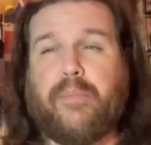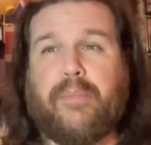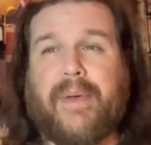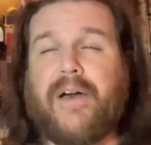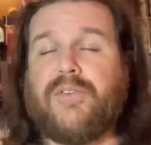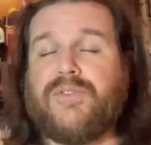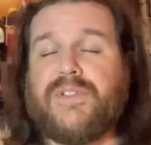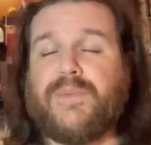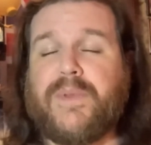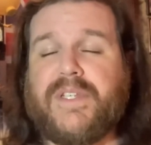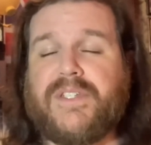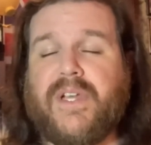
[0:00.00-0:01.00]
boundaries
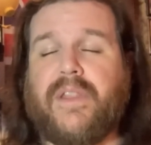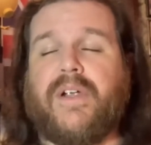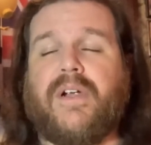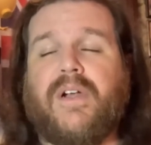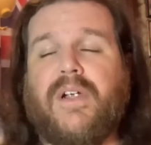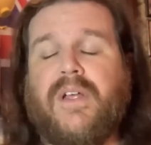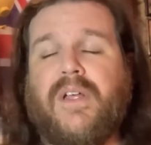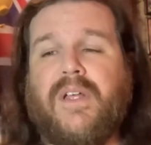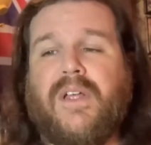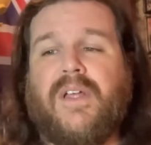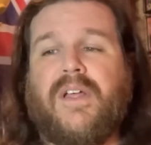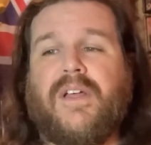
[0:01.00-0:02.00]
with each other,
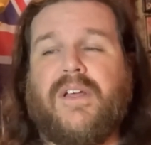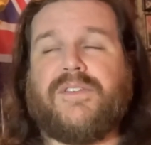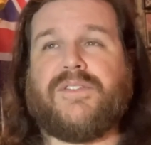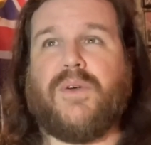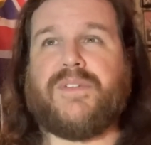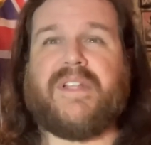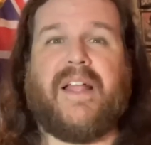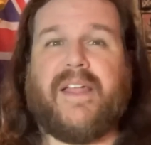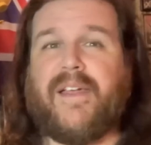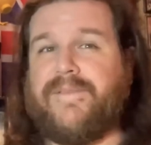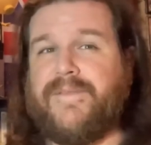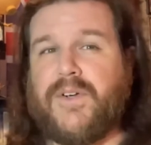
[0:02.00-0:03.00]
so it's not
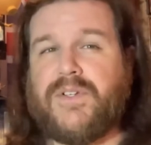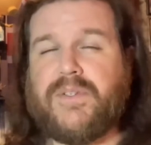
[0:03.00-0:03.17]
like a first